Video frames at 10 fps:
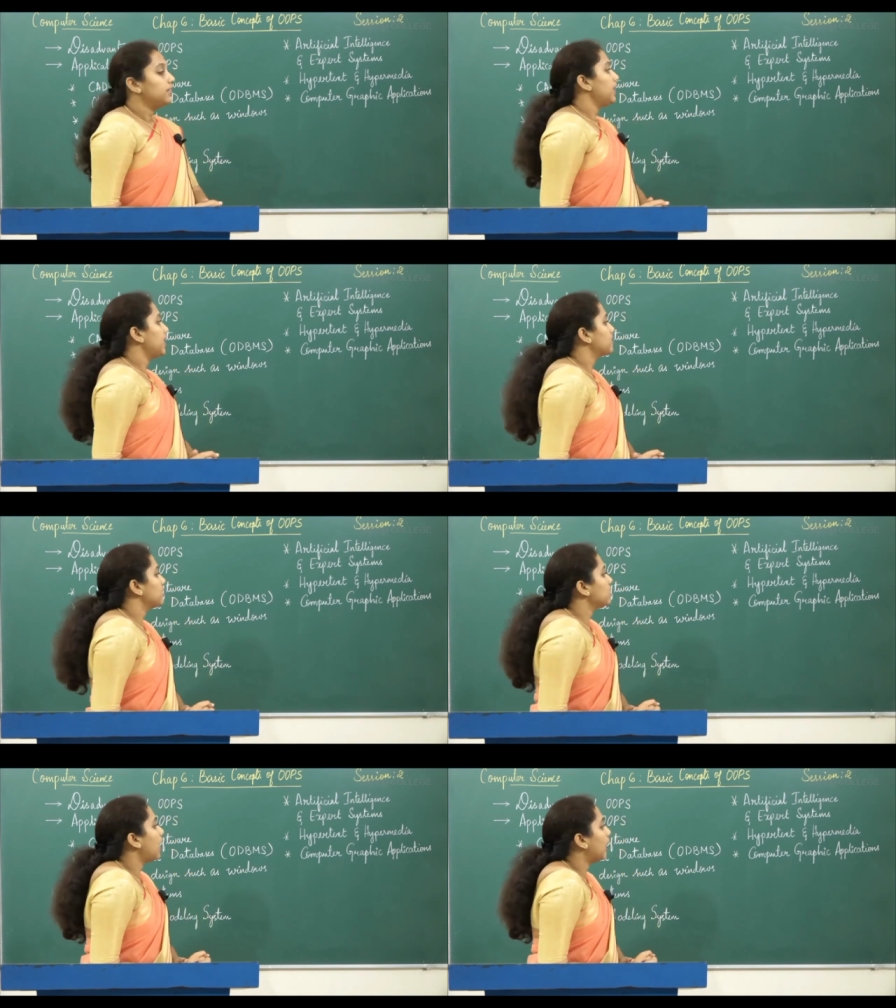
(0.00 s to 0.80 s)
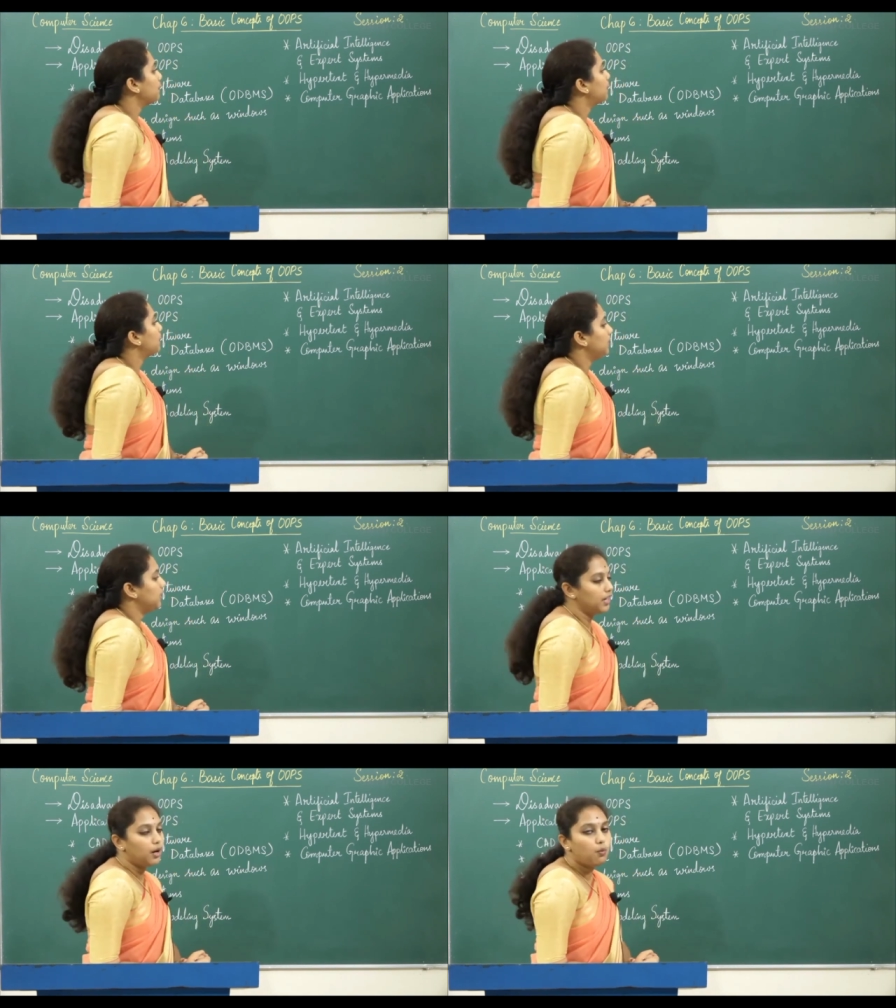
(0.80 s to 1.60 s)
Next is
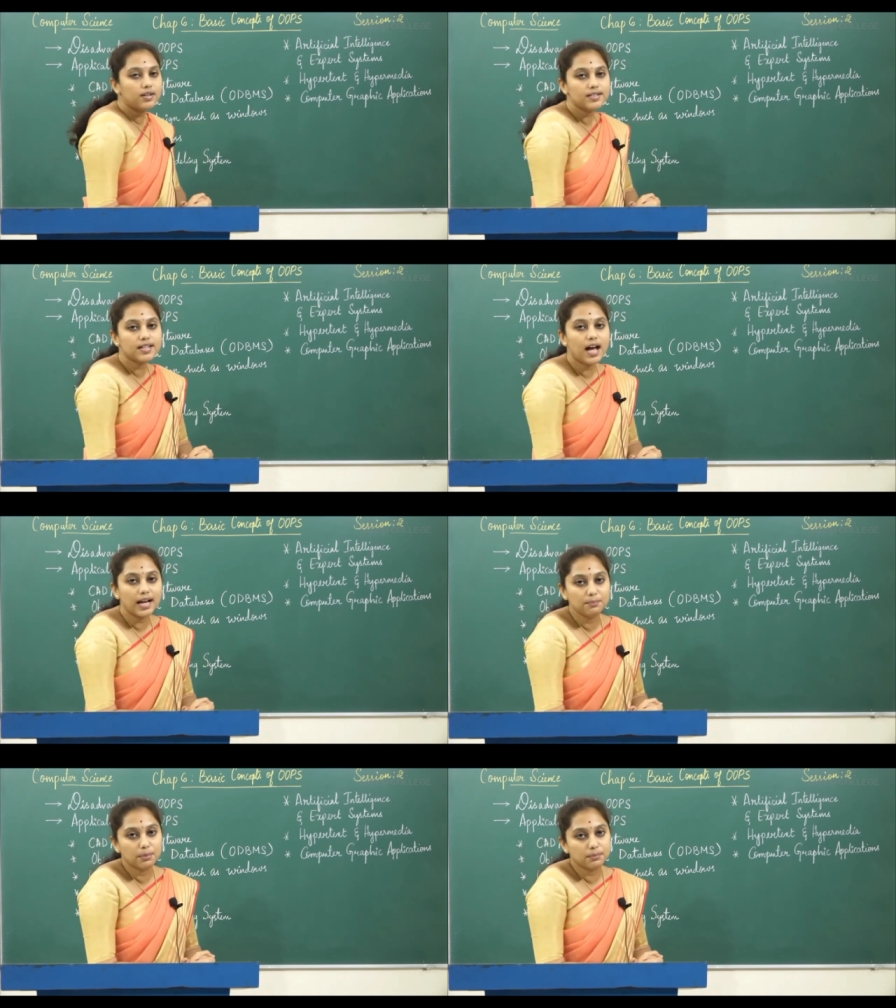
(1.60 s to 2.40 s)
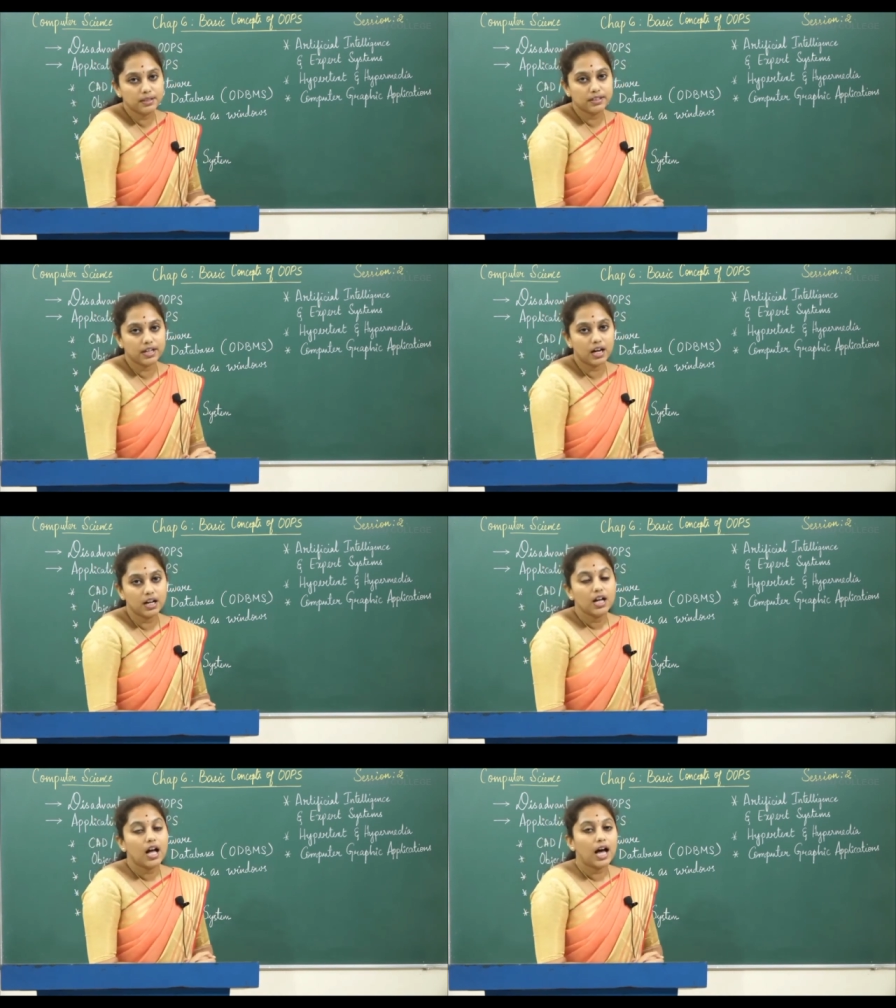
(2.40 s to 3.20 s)
hypermedia. What is hypermedia?
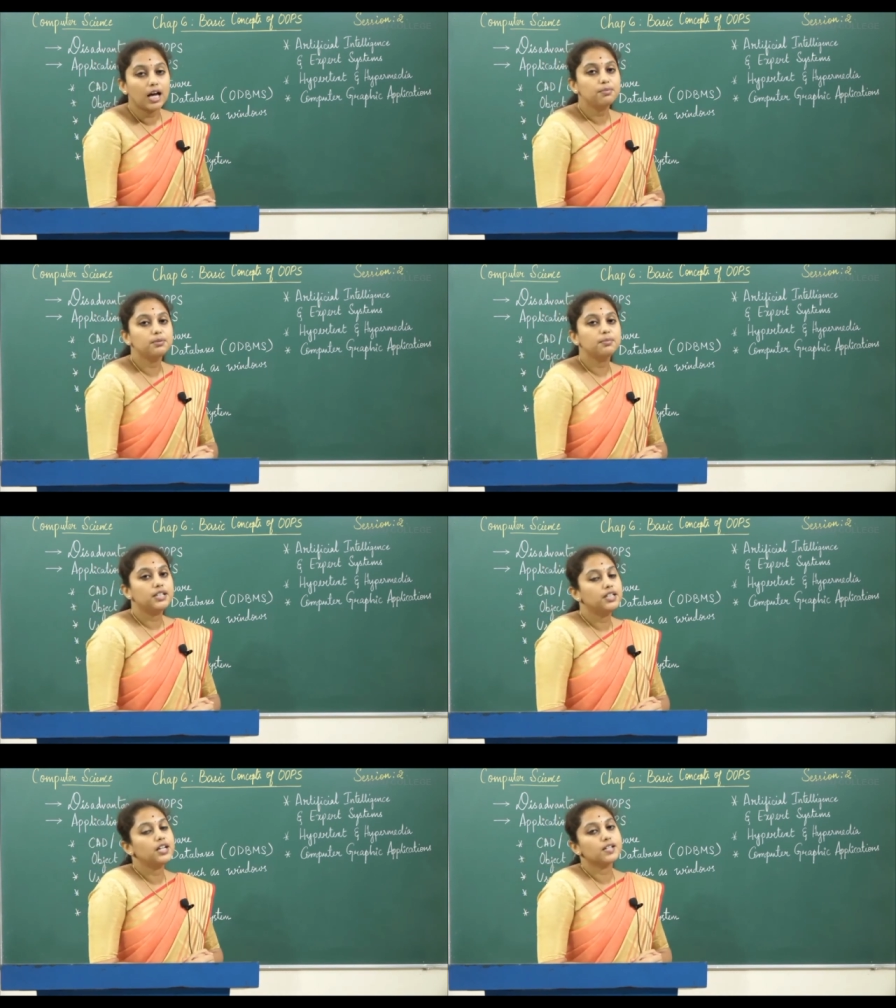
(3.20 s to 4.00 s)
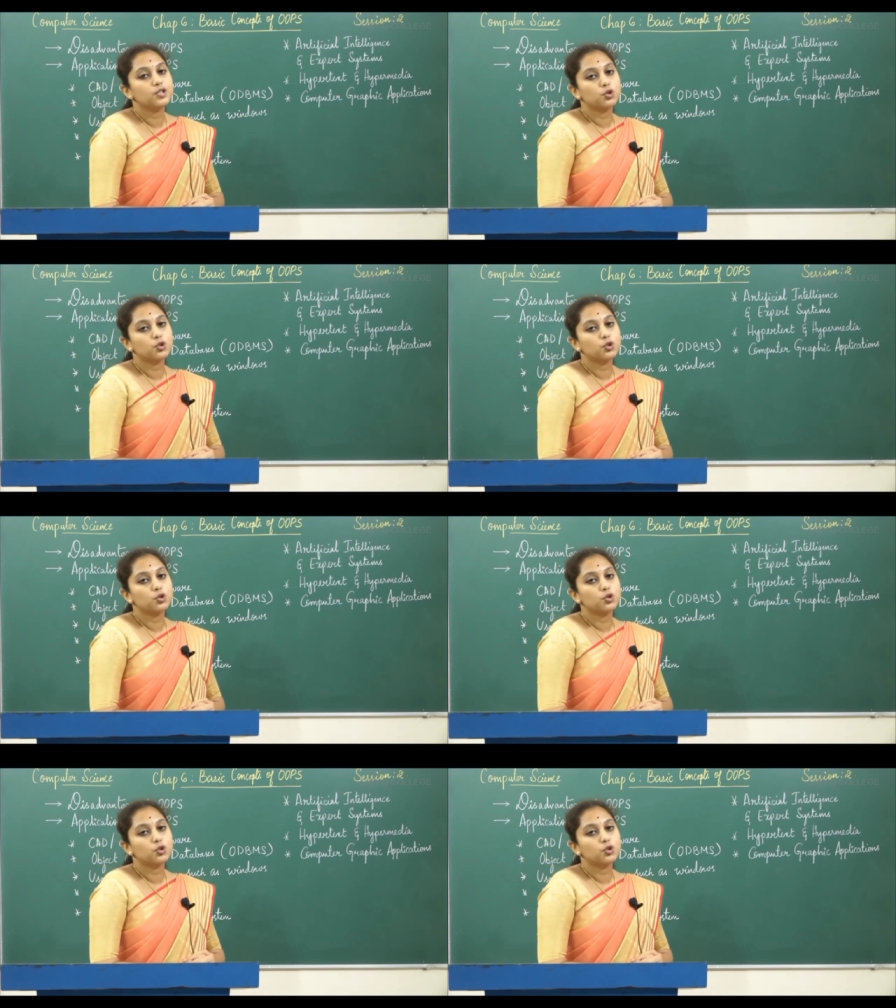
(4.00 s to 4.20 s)
Hypermedia is a